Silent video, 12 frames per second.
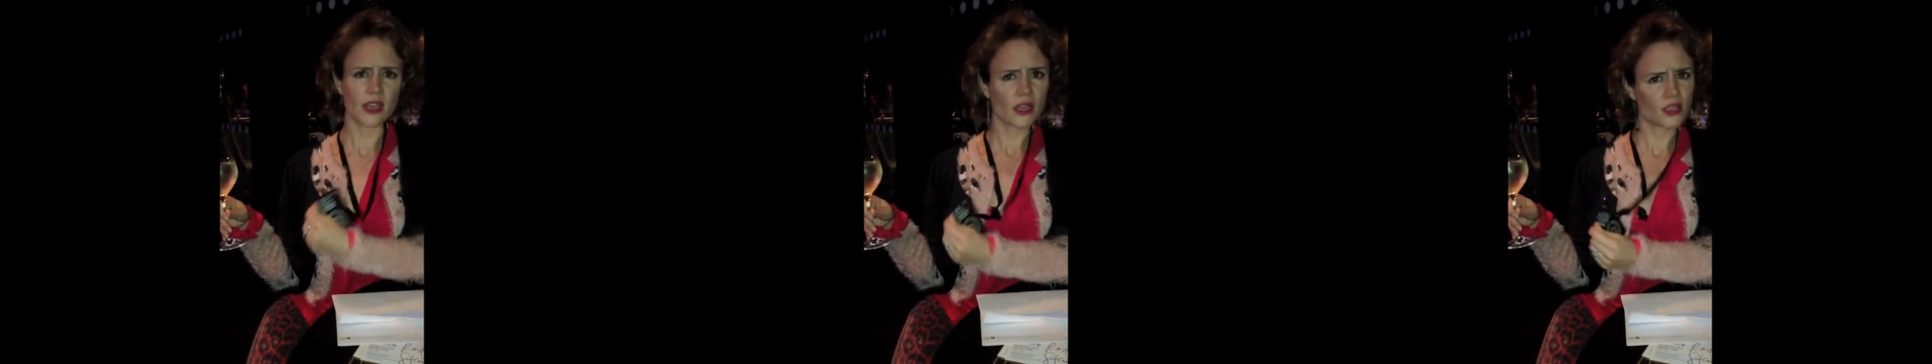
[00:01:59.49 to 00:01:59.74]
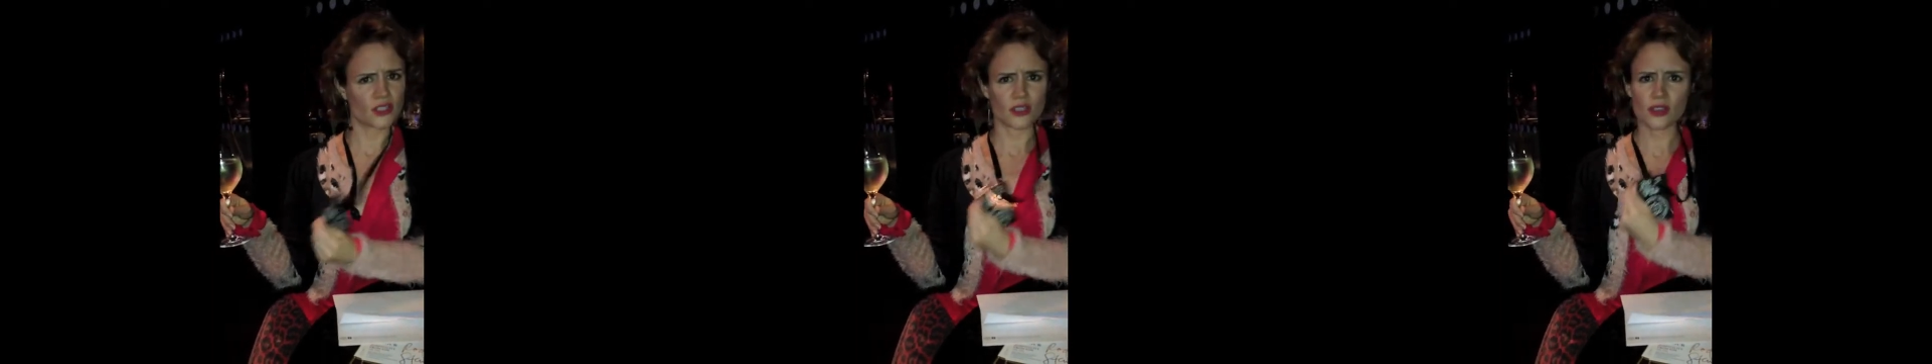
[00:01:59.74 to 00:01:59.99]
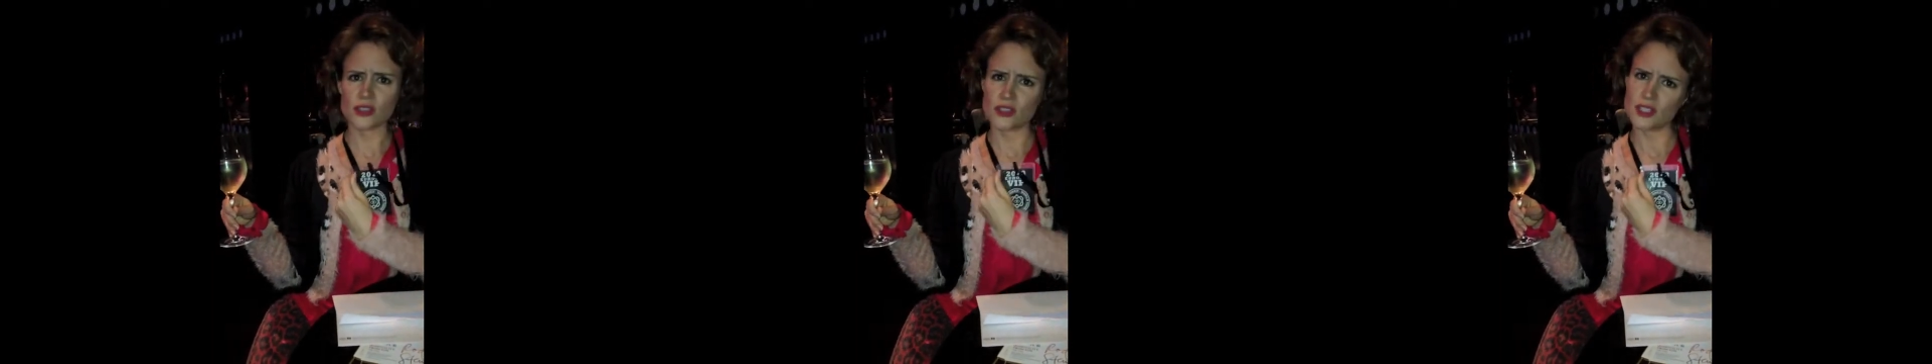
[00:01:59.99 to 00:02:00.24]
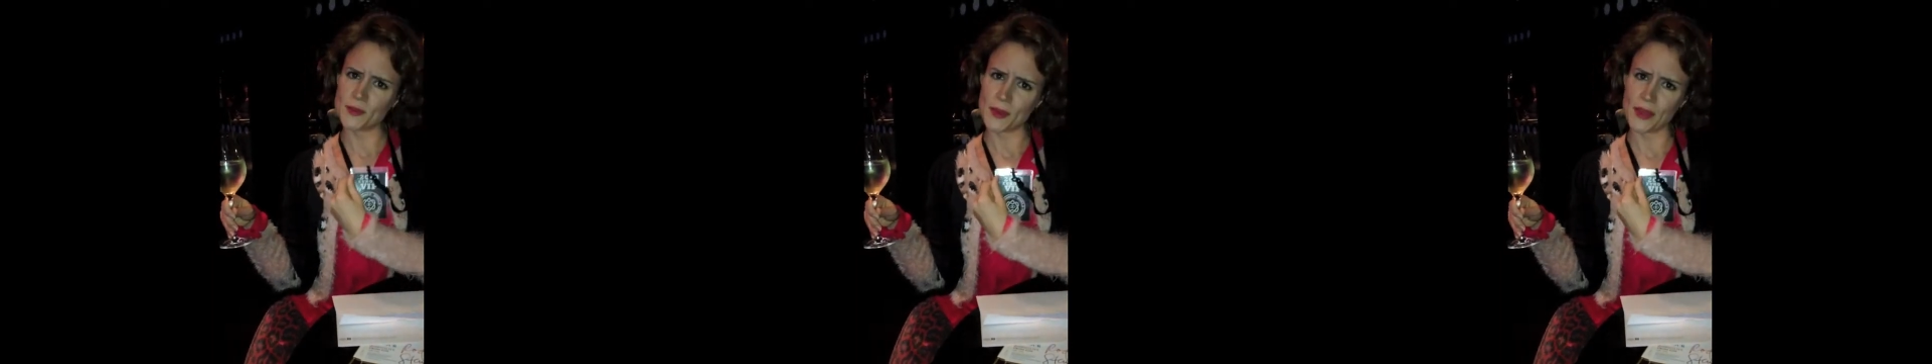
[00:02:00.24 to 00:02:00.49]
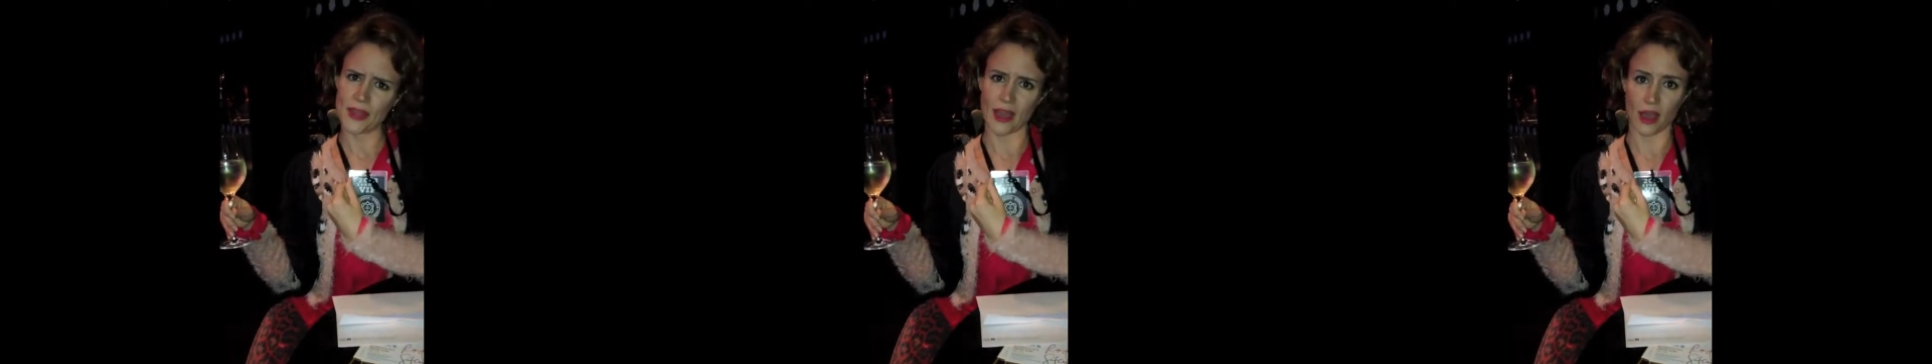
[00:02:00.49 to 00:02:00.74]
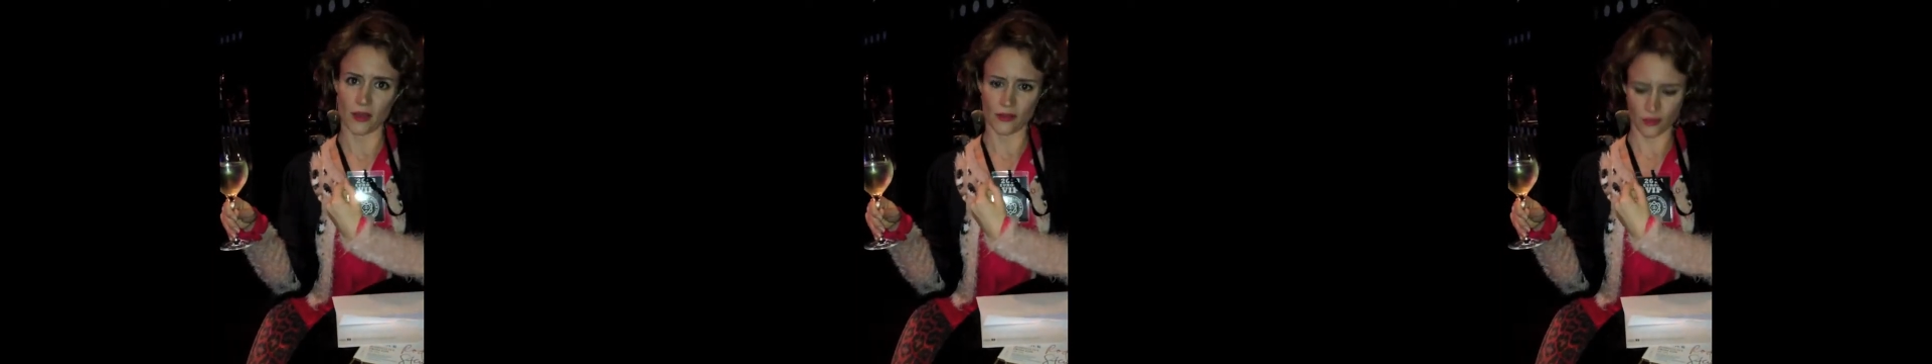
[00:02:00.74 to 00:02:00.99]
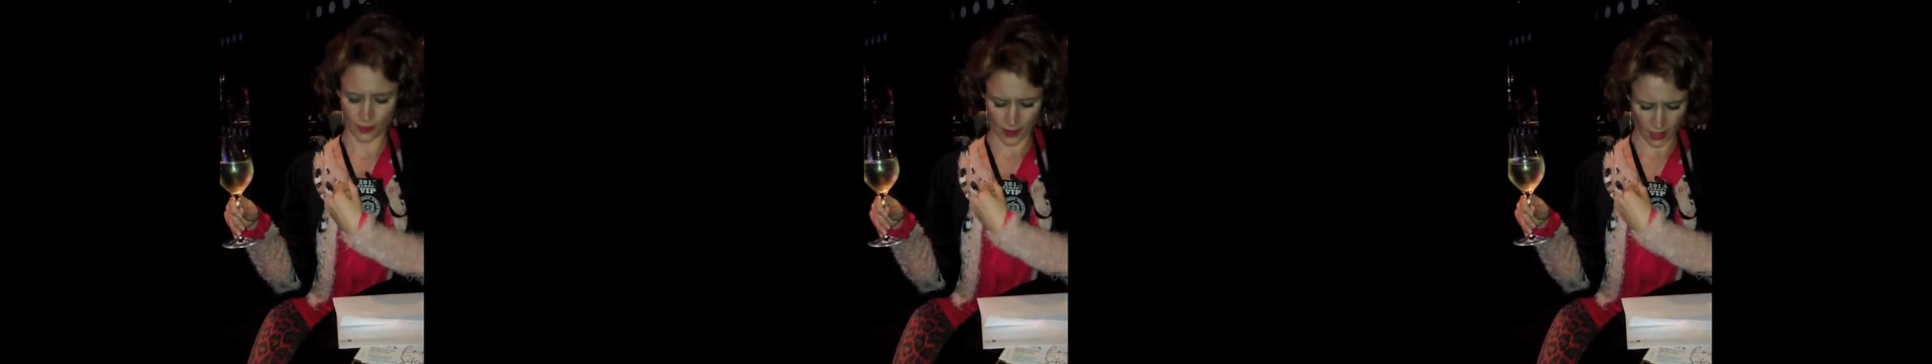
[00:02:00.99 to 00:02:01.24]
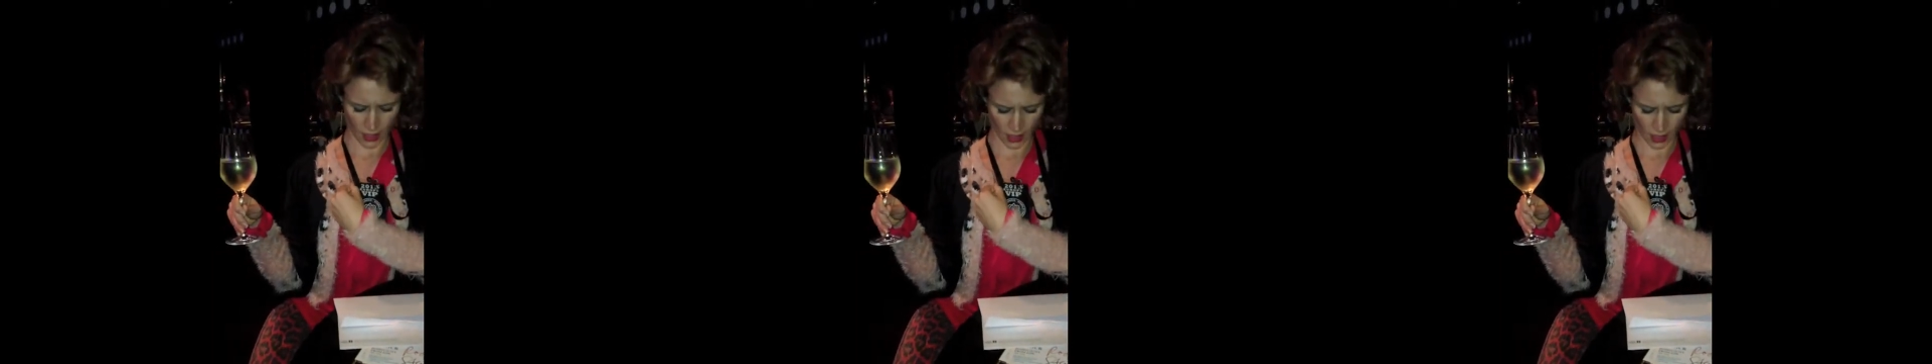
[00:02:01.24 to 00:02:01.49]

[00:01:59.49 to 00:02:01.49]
could you could you spell that out for me?